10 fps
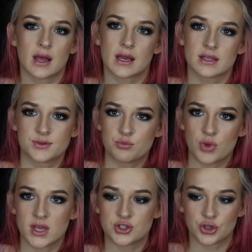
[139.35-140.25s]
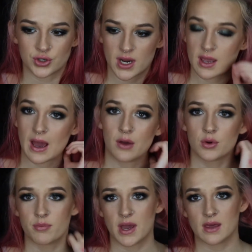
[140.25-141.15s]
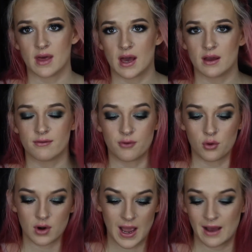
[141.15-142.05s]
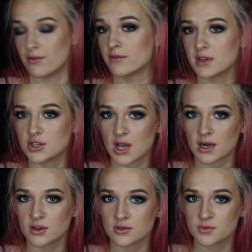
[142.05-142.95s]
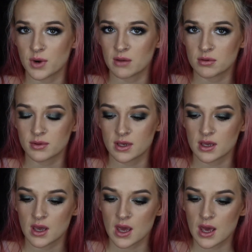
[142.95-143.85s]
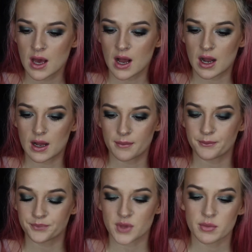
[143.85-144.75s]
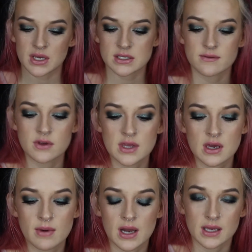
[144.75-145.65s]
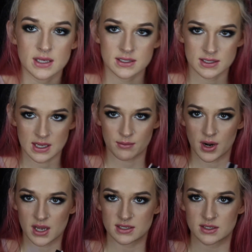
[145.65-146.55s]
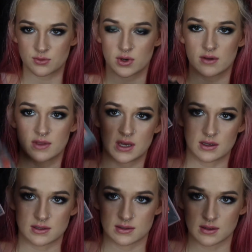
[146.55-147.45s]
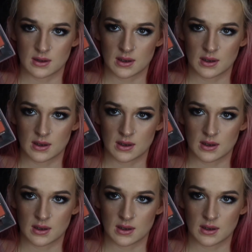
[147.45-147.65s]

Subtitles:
Like, it's great. I would pay that for half of these shadows probably, because if you think about it, it's the same price as one of these.